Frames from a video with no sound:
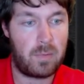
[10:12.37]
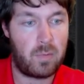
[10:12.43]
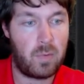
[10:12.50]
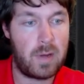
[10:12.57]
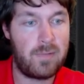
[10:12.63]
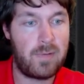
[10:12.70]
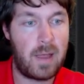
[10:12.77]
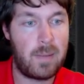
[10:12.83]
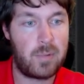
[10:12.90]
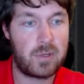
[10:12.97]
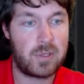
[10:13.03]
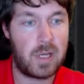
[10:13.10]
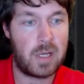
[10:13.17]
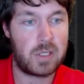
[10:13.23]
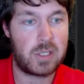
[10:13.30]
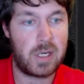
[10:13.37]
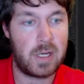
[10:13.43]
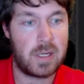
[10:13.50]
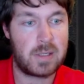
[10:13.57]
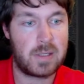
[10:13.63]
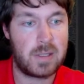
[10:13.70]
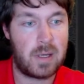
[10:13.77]
25%
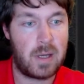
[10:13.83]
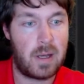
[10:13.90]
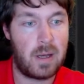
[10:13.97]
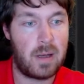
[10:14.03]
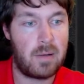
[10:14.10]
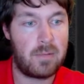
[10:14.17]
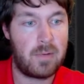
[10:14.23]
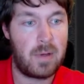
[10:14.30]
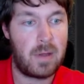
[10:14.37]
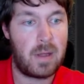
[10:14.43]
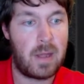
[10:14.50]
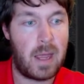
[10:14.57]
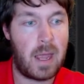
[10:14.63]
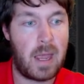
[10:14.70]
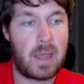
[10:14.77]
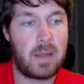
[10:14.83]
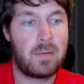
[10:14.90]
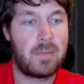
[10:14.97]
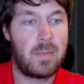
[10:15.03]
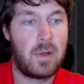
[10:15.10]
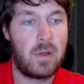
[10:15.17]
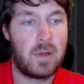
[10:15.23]
chance of A.
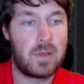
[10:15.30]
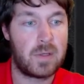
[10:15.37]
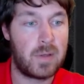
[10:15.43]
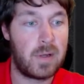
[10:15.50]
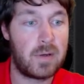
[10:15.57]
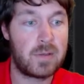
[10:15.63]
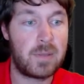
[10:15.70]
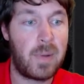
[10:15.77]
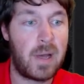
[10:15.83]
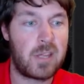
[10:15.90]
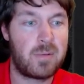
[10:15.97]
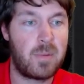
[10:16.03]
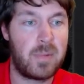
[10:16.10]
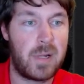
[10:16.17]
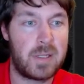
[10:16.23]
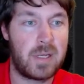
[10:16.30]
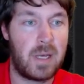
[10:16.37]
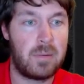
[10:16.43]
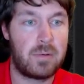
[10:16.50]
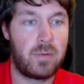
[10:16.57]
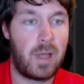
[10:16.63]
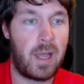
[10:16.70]
So there's the possible blood
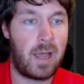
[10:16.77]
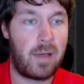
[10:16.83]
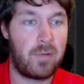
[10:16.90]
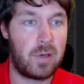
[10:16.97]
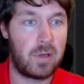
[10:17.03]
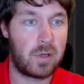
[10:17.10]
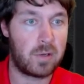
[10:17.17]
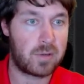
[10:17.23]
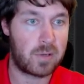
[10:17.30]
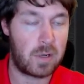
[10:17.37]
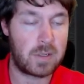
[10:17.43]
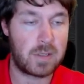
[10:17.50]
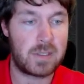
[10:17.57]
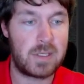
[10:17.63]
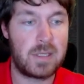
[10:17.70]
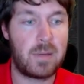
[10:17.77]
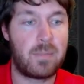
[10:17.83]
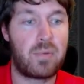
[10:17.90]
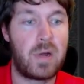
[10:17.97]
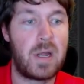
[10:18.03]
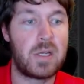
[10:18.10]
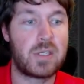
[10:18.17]
types we have, and you could start to see the
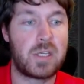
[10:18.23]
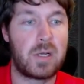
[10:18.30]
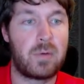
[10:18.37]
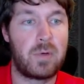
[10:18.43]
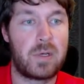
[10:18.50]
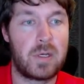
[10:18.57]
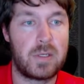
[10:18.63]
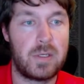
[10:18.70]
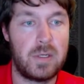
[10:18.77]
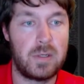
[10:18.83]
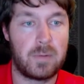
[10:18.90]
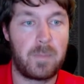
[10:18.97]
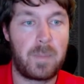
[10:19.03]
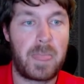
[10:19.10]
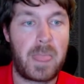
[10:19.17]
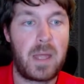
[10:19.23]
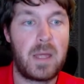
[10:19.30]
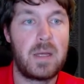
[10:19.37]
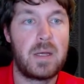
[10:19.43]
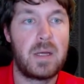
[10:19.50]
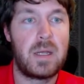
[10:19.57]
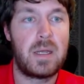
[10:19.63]
branching we could do.
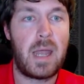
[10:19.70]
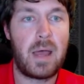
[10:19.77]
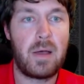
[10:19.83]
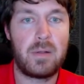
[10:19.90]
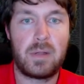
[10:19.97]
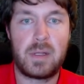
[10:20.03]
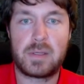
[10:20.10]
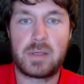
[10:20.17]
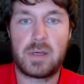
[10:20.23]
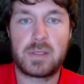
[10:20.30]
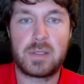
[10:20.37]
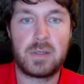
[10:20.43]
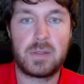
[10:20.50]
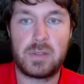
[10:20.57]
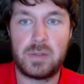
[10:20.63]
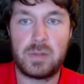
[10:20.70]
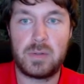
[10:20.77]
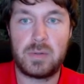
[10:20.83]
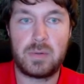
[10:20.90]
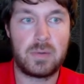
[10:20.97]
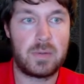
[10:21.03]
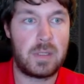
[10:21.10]
Now let's also
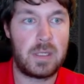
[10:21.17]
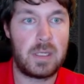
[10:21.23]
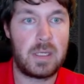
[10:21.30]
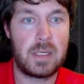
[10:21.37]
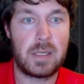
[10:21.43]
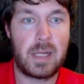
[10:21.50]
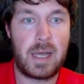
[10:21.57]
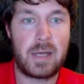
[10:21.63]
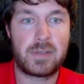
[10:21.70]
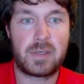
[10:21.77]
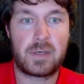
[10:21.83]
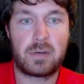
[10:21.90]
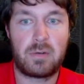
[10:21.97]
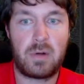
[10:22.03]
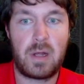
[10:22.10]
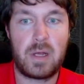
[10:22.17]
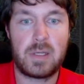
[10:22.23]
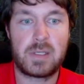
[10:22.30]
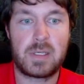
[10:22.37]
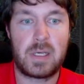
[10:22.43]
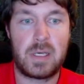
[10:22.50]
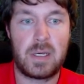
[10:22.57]
do the last
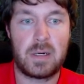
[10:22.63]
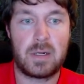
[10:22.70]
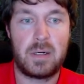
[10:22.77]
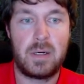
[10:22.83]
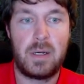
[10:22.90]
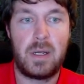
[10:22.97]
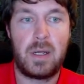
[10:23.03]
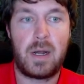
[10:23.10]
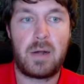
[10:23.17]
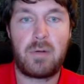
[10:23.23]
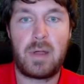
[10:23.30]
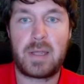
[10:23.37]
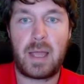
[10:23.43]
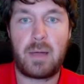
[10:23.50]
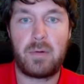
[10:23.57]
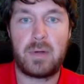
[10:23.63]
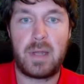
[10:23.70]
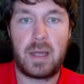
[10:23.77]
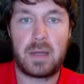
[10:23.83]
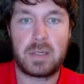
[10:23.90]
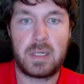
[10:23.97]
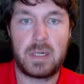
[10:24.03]
cross here, and I'll write that one
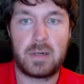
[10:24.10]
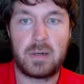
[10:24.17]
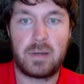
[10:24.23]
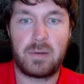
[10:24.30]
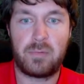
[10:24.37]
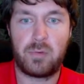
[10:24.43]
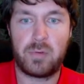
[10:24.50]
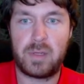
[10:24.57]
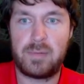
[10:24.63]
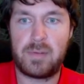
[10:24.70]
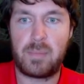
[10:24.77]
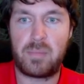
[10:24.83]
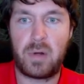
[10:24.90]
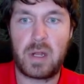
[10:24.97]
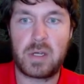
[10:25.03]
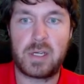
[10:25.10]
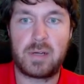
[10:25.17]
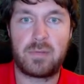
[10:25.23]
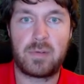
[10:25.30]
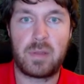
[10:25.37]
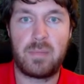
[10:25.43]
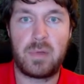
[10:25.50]
down here, and we'll leave the branching
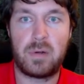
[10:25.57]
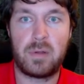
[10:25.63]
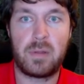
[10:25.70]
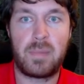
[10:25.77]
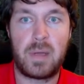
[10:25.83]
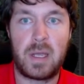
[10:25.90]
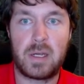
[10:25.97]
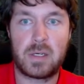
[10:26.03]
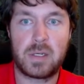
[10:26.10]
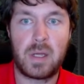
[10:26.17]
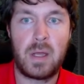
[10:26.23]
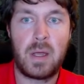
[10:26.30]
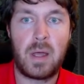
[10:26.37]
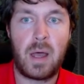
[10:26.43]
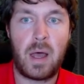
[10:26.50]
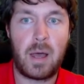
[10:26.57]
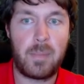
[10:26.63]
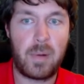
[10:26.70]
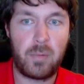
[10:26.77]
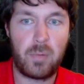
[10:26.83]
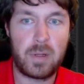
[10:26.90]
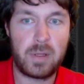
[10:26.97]
for the middle of the page.
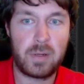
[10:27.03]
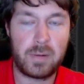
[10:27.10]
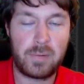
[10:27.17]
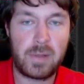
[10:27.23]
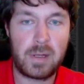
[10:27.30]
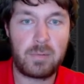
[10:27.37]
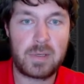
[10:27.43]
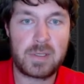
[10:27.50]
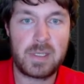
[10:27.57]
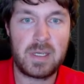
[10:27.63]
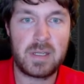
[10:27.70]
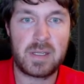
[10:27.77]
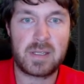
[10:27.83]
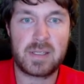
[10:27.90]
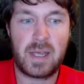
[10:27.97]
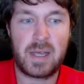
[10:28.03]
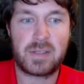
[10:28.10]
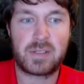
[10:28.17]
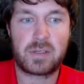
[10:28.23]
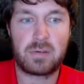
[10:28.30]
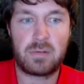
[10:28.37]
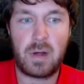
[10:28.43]
But one little thing we see of this
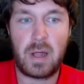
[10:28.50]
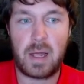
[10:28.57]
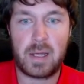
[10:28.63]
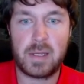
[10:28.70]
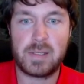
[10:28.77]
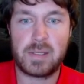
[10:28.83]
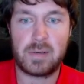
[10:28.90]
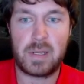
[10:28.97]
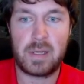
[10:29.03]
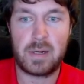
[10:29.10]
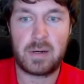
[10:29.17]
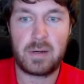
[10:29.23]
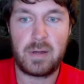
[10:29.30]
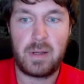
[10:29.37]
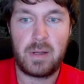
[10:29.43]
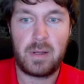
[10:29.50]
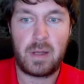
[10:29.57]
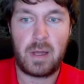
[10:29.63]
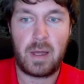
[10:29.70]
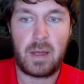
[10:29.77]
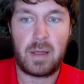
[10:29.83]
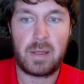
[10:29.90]
last cross, so here
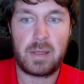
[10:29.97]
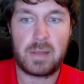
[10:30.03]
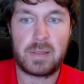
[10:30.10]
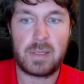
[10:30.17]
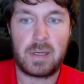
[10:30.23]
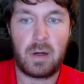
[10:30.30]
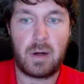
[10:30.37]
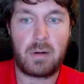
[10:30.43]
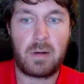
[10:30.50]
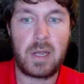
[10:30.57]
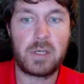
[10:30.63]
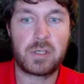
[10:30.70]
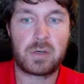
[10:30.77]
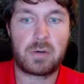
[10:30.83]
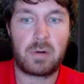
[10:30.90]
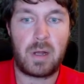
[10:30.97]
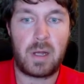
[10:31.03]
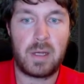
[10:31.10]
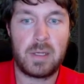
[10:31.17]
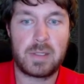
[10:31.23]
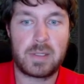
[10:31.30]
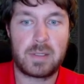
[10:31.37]
is the Rh
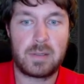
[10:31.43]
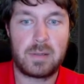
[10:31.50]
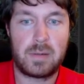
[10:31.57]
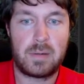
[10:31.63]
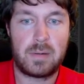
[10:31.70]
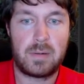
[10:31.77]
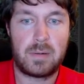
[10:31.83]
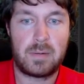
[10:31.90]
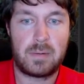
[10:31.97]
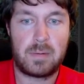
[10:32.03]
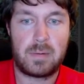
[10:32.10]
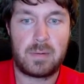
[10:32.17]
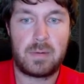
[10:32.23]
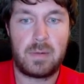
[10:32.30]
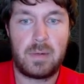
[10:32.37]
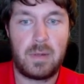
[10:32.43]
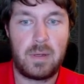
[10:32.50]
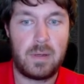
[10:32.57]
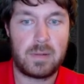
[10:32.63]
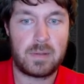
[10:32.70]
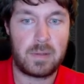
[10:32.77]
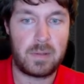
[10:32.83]
cross.
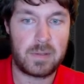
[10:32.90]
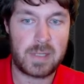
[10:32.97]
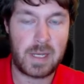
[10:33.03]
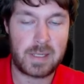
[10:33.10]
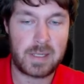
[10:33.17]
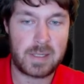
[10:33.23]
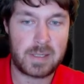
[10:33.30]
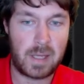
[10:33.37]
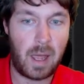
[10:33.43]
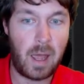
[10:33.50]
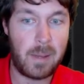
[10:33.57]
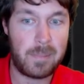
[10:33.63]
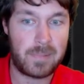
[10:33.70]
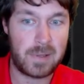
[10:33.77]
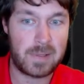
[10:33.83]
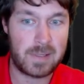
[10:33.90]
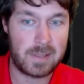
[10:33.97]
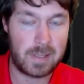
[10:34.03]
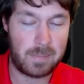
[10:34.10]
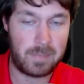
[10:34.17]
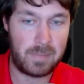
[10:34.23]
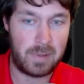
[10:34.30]
So you set this up, this is
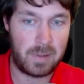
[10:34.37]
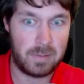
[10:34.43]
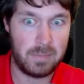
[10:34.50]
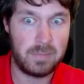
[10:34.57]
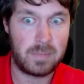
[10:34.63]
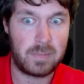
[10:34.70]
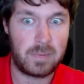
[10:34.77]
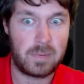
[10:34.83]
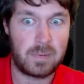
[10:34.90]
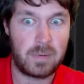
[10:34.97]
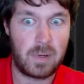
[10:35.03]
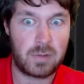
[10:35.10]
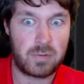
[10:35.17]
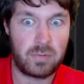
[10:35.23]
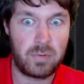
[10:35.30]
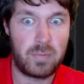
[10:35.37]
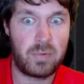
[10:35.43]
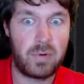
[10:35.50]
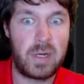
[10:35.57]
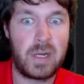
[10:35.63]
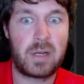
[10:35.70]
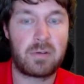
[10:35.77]
a, you know, a true
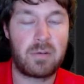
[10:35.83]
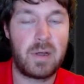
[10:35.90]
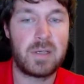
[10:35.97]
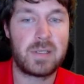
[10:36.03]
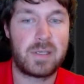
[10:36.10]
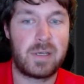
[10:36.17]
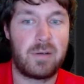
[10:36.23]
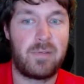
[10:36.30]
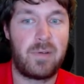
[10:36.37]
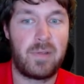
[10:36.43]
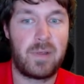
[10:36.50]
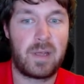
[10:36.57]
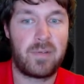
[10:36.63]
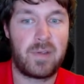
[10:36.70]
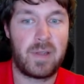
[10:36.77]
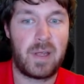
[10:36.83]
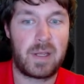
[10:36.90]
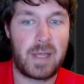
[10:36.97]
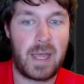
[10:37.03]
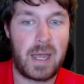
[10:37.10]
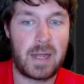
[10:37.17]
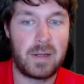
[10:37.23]
breeding cross here, if you think of it like
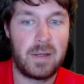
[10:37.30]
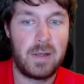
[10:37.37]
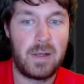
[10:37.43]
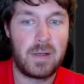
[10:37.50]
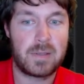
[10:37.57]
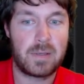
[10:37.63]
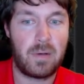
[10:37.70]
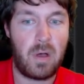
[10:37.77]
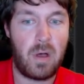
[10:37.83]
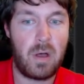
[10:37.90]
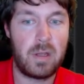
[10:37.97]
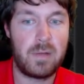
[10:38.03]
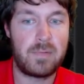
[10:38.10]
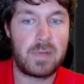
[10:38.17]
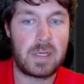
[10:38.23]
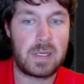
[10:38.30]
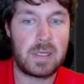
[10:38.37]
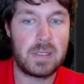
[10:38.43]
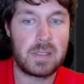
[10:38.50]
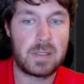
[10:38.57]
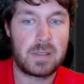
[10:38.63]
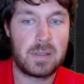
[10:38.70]
that. So all of
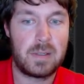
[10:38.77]
these,